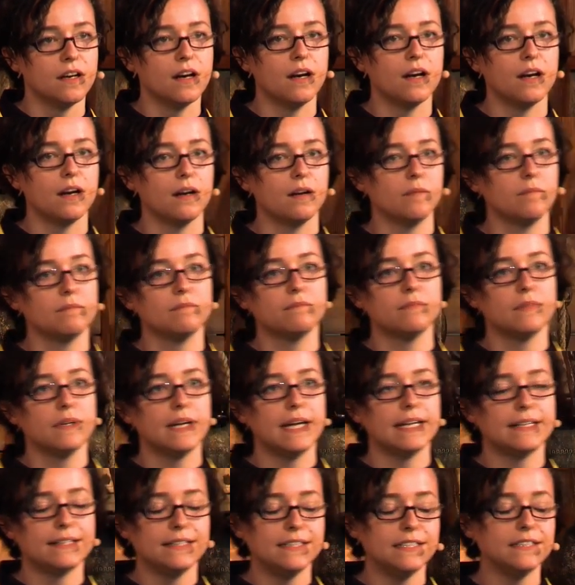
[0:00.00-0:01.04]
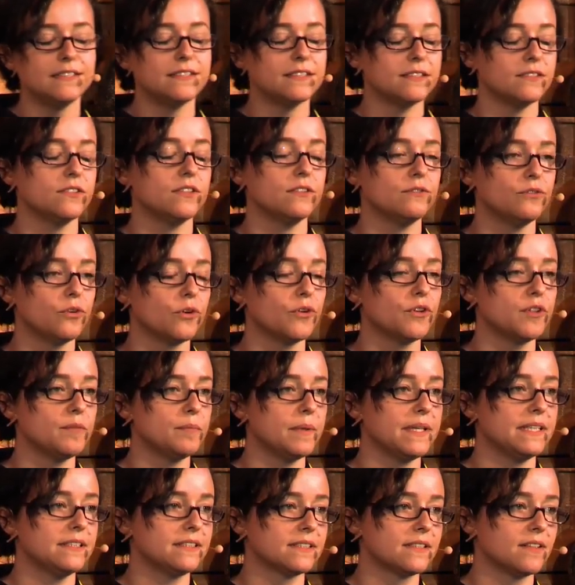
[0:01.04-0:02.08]
At least in
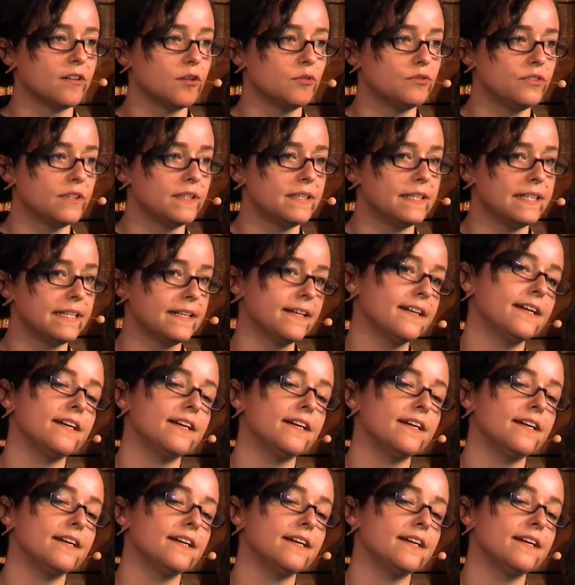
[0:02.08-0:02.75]
reward-based crowdfunding.